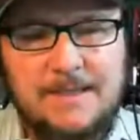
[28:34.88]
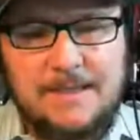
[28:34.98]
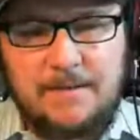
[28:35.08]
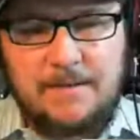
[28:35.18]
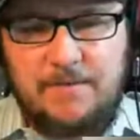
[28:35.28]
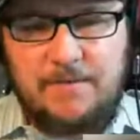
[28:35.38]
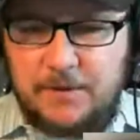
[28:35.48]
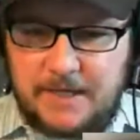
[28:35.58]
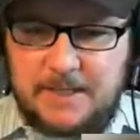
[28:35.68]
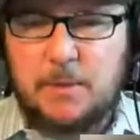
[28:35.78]
Fill the
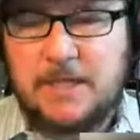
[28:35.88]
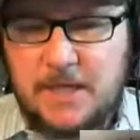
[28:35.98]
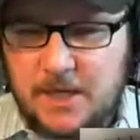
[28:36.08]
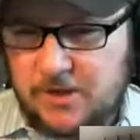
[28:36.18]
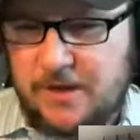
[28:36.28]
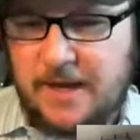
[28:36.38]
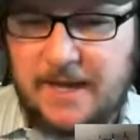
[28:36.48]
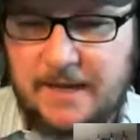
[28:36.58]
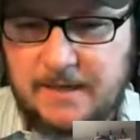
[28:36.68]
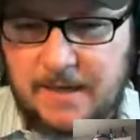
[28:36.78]
expectation I had
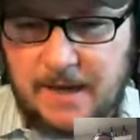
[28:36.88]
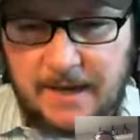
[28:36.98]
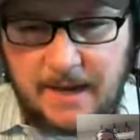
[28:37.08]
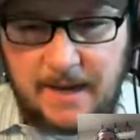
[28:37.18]
it. I, right. I,